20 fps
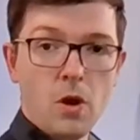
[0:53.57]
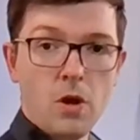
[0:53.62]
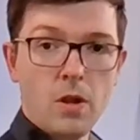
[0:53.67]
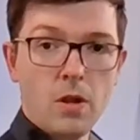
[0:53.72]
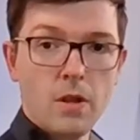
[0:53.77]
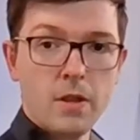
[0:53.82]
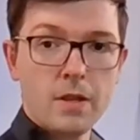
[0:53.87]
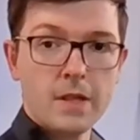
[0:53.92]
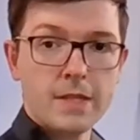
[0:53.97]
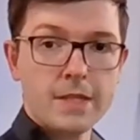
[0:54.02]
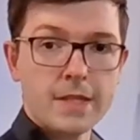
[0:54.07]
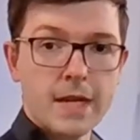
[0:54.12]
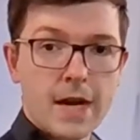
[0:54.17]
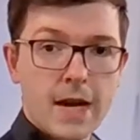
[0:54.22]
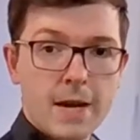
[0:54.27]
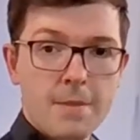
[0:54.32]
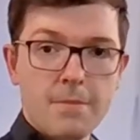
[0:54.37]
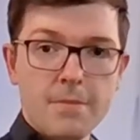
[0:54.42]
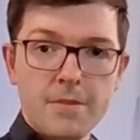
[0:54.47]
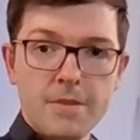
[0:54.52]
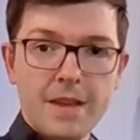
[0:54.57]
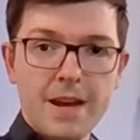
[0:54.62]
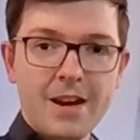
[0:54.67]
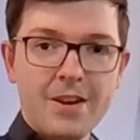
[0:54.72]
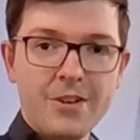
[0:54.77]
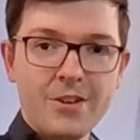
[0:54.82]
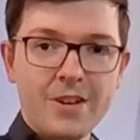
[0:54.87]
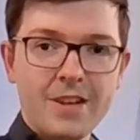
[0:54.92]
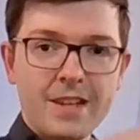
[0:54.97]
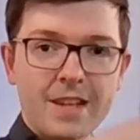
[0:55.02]
all the time
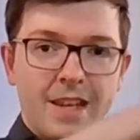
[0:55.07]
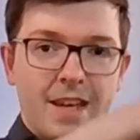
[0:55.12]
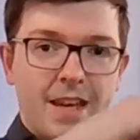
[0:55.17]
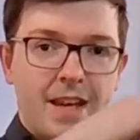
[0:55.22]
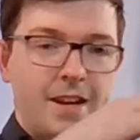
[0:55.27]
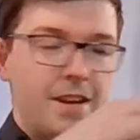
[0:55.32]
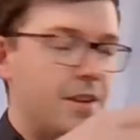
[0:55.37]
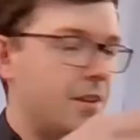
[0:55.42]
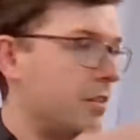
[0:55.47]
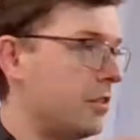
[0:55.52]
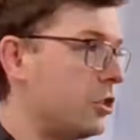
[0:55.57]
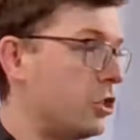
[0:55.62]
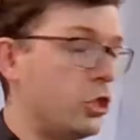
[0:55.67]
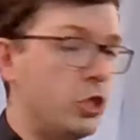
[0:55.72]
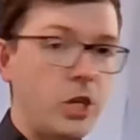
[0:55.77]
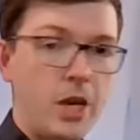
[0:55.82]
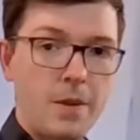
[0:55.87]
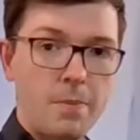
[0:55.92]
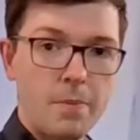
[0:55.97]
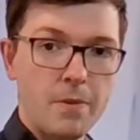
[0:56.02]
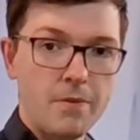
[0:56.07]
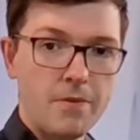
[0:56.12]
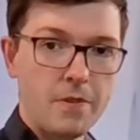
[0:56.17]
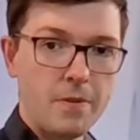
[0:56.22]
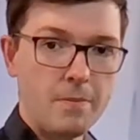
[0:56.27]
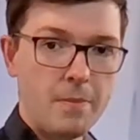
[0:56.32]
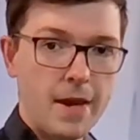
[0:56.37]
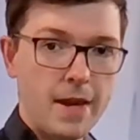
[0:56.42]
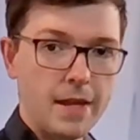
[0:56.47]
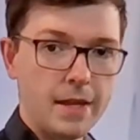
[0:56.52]
there, you can hear the shape of
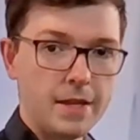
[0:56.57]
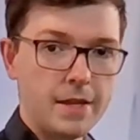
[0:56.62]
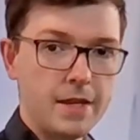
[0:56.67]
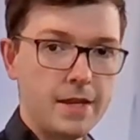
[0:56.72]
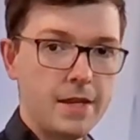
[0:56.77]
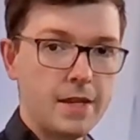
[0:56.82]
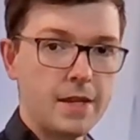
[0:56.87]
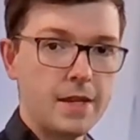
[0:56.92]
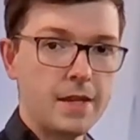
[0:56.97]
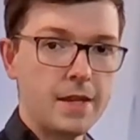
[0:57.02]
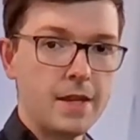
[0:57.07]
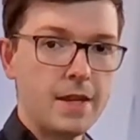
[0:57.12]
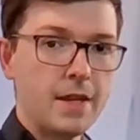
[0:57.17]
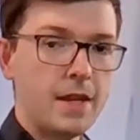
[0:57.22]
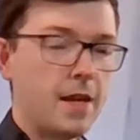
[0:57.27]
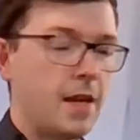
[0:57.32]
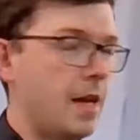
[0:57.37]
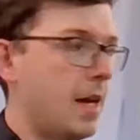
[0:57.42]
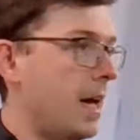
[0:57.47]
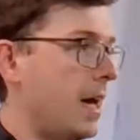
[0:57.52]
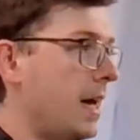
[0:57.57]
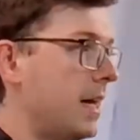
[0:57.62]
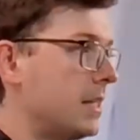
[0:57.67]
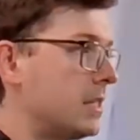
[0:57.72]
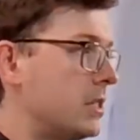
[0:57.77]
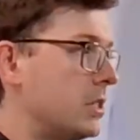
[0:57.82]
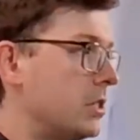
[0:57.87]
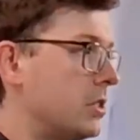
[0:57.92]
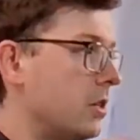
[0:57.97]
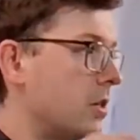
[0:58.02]
the melody.
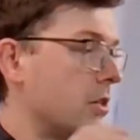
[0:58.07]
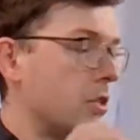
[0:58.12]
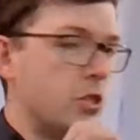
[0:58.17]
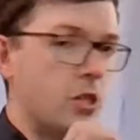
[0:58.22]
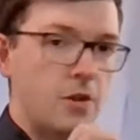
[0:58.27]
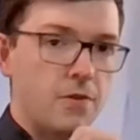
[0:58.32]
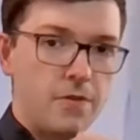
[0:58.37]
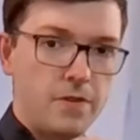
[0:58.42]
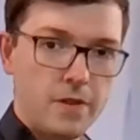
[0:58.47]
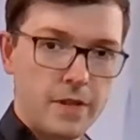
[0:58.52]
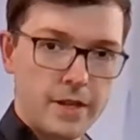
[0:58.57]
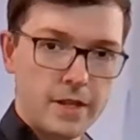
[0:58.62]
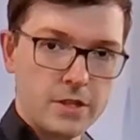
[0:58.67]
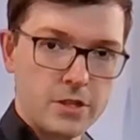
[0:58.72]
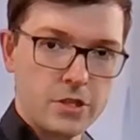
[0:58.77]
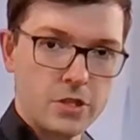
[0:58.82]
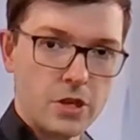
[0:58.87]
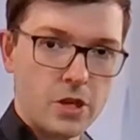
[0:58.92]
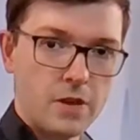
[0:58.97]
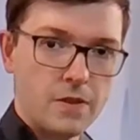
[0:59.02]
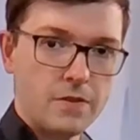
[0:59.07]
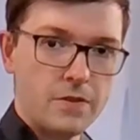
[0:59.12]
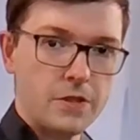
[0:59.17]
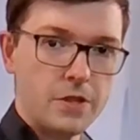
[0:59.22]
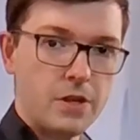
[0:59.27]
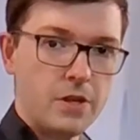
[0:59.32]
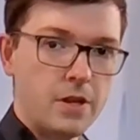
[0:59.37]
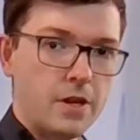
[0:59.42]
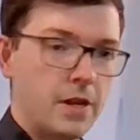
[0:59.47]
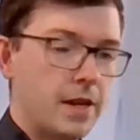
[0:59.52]
It starts off a little
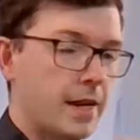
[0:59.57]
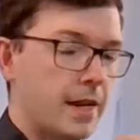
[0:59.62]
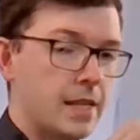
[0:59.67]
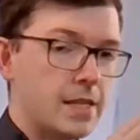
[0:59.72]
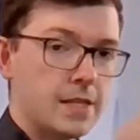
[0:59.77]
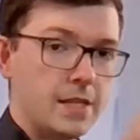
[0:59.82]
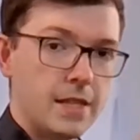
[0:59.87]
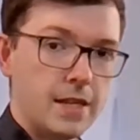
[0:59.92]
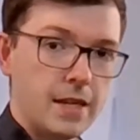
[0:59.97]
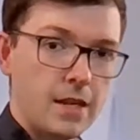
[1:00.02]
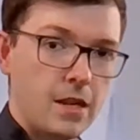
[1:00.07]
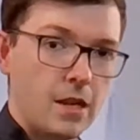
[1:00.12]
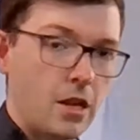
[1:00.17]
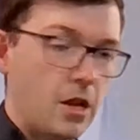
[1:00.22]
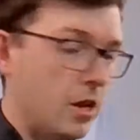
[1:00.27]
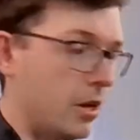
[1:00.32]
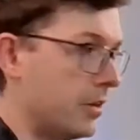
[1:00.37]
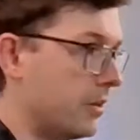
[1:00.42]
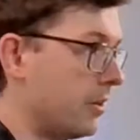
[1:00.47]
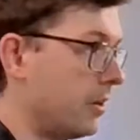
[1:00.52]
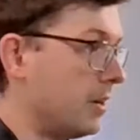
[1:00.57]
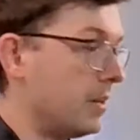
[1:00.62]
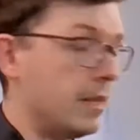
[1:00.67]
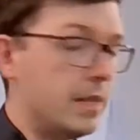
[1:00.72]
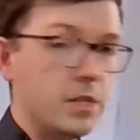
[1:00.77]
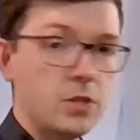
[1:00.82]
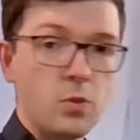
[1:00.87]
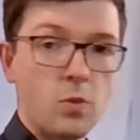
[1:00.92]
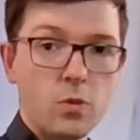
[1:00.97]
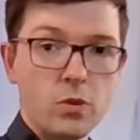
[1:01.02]
softer, it gets a little louder, and
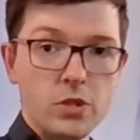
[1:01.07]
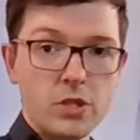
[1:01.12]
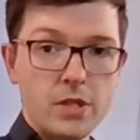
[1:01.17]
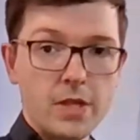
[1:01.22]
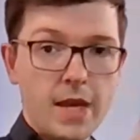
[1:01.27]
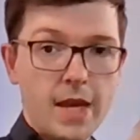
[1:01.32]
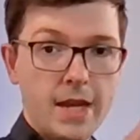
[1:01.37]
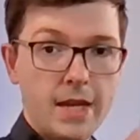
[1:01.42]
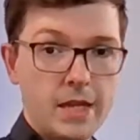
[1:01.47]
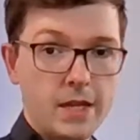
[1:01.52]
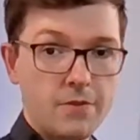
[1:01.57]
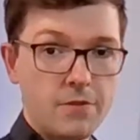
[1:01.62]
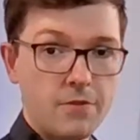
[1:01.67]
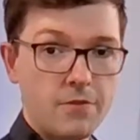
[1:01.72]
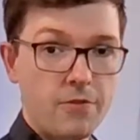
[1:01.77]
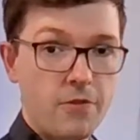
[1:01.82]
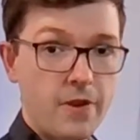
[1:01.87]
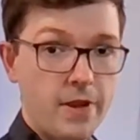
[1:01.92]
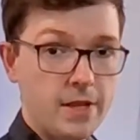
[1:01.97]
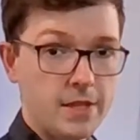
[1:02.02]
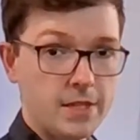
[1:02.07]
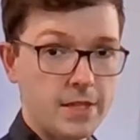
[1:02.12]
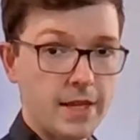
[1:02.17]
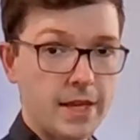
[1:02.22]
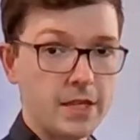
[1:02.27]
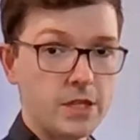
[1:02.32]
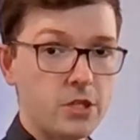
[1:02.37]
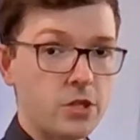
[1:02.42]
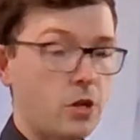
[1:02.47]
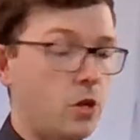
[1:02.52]
then towards the end of the phrase, it
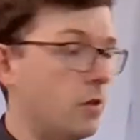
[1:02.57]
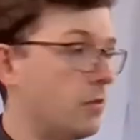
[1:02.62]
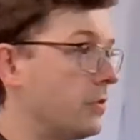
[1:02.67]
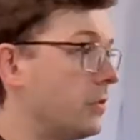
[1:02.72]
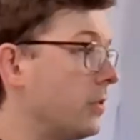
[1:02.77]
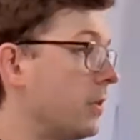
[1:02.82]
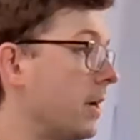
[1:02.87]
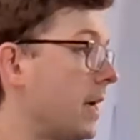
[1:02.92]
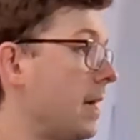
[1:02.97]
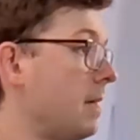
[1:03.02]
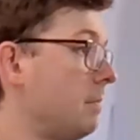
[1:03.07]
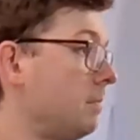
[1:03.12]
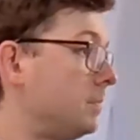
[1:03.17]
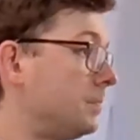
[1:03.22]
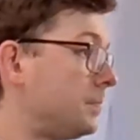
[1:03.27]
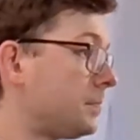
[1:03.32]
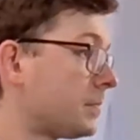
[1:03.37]
gets softer again.